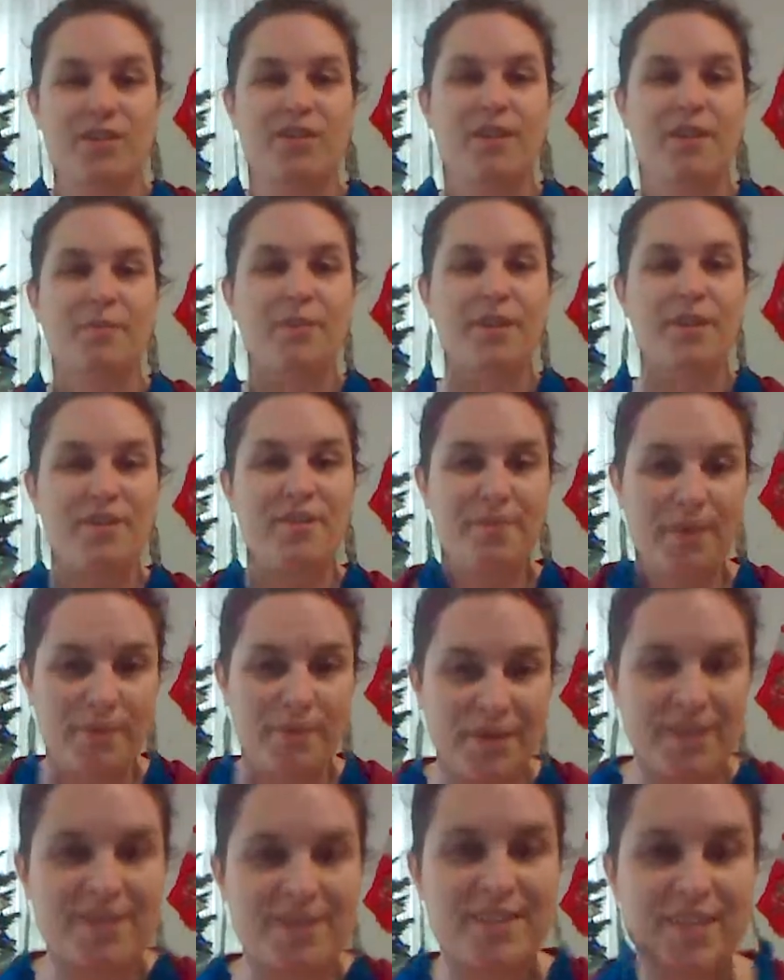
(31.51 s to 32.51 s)
So I'm going to do it my
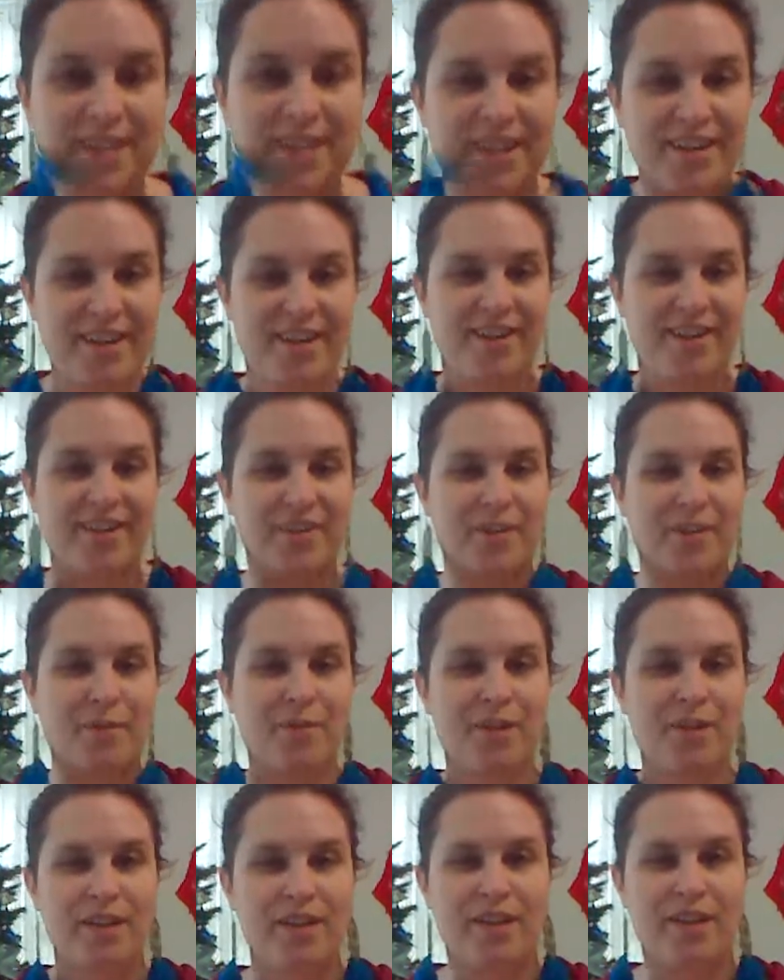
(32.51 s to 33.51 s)
best sitting here.
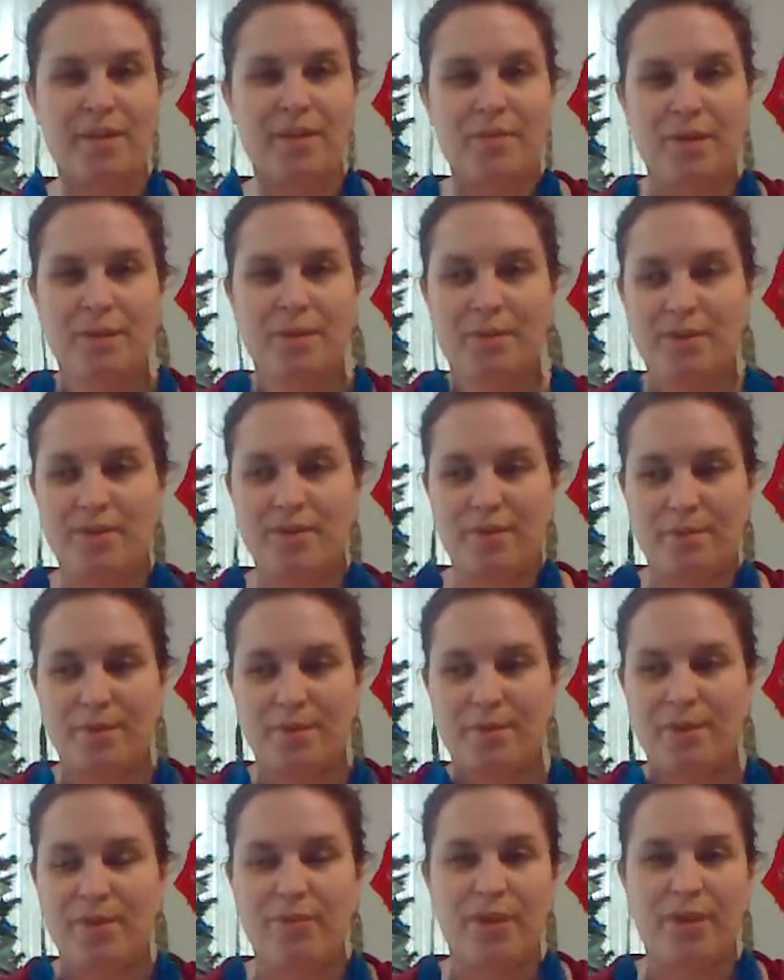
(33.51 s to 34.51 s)
Normally I'd probably do it on my
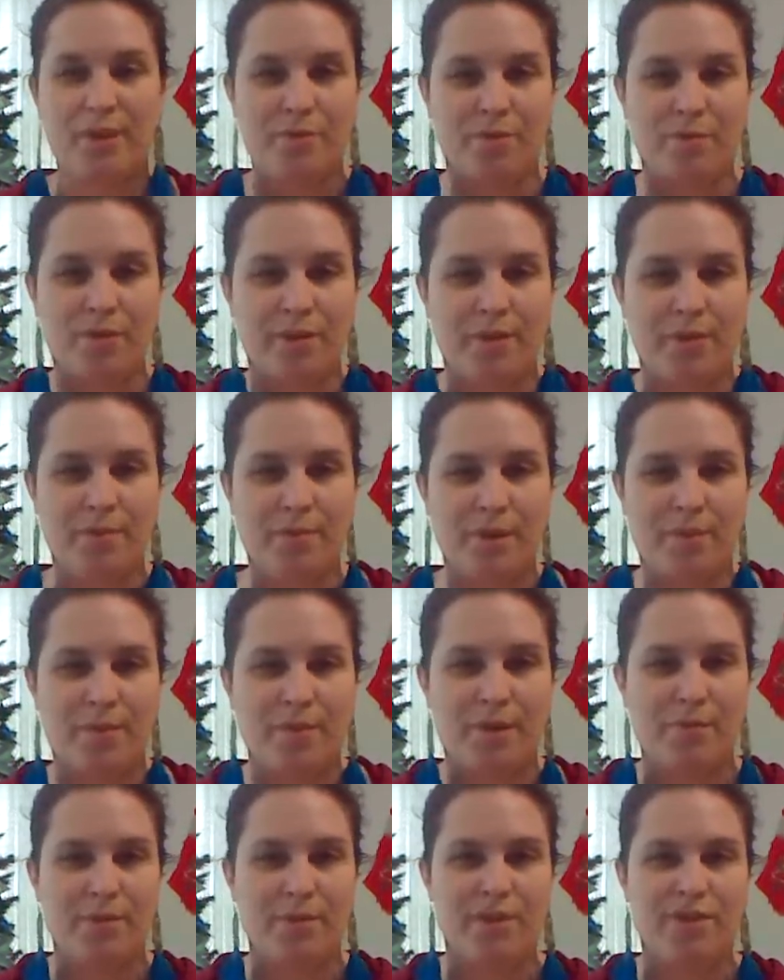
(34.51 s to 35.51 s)
big whiteboard, but
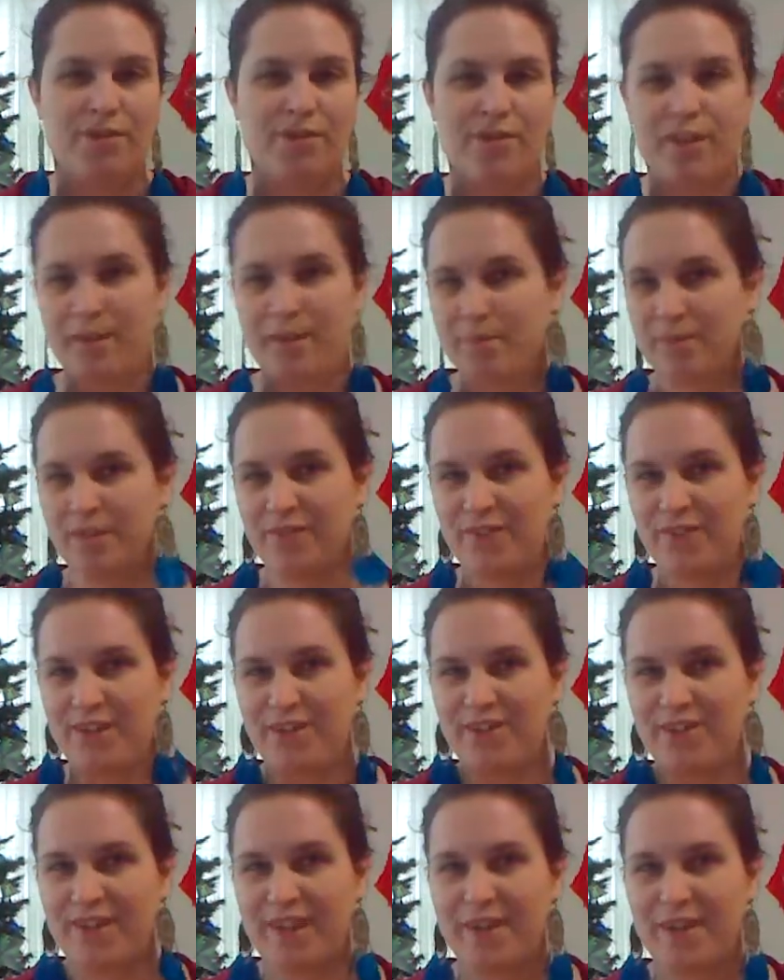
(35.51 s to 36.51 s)
my boy's trying to play
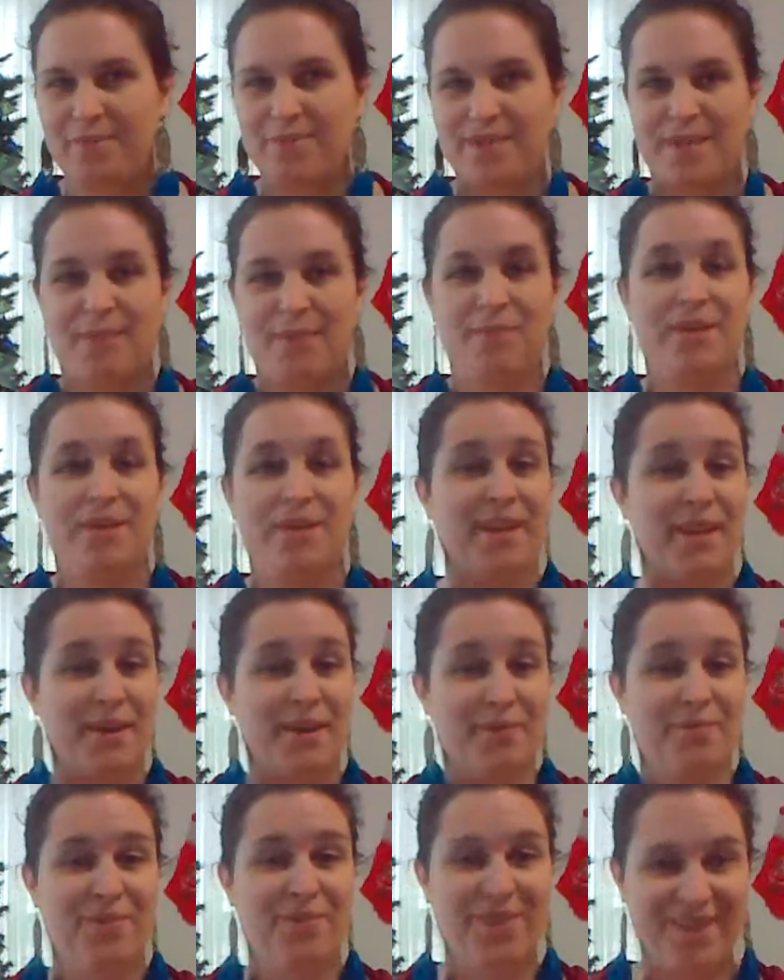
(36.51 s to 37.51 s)
video games and I'm going to let him.